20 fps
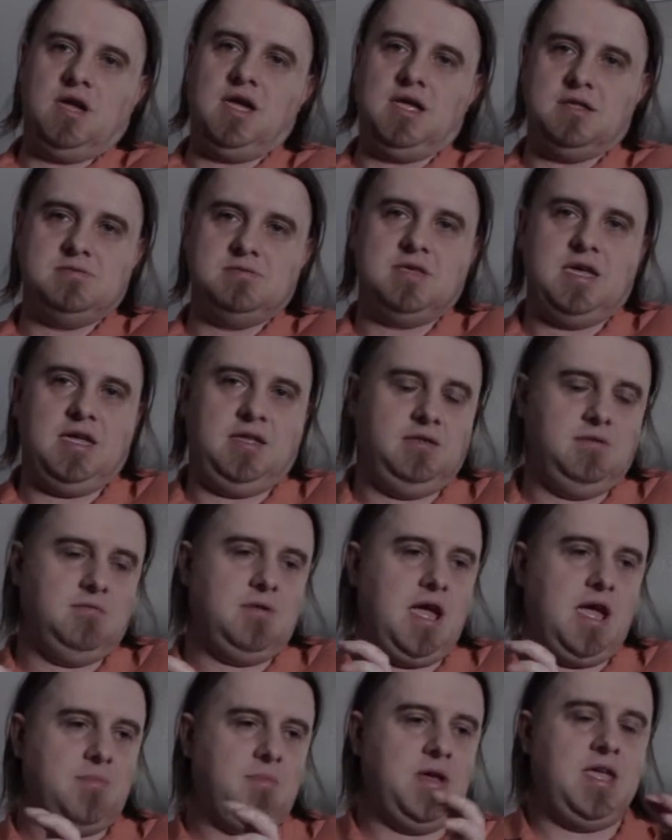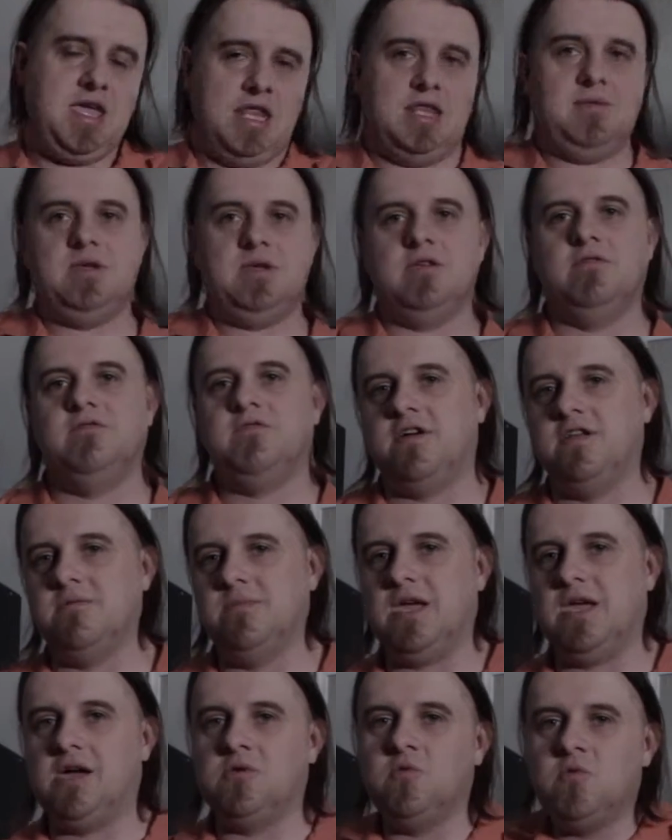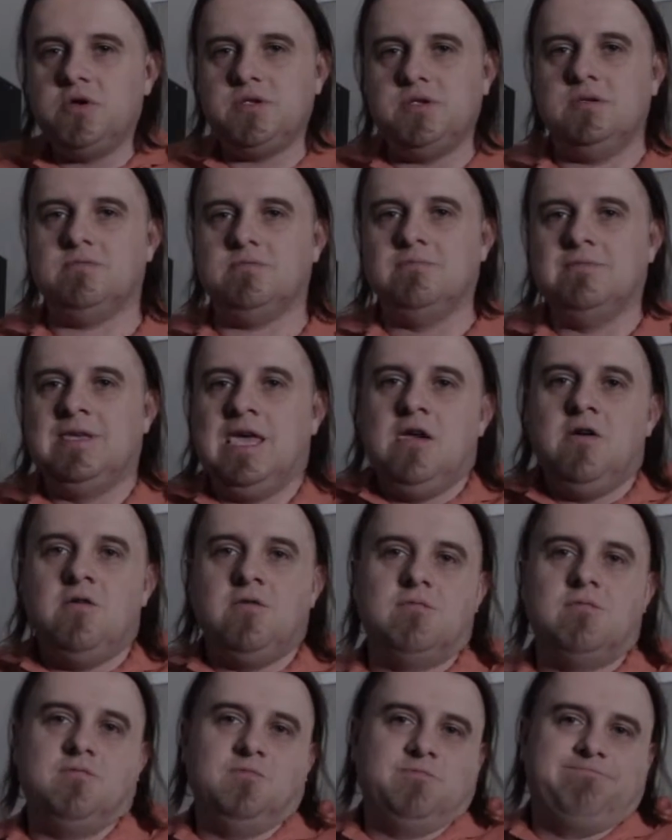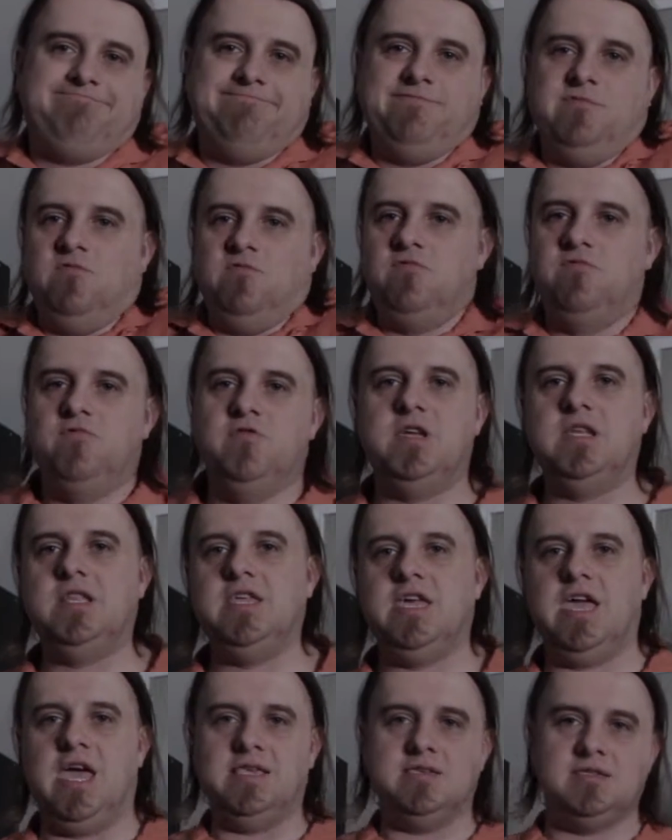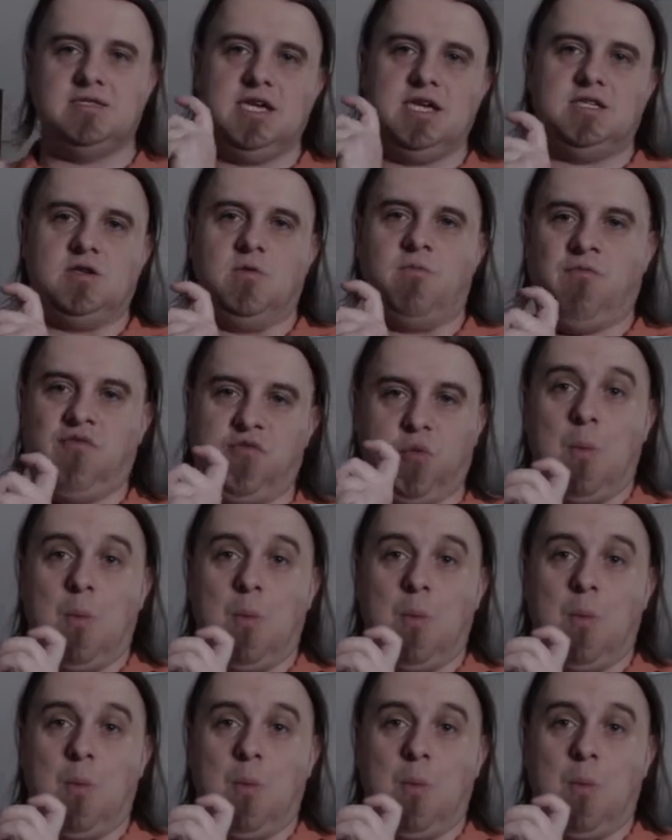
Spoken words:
and then had my enemy in front of me, I wouldn't really hesitate to...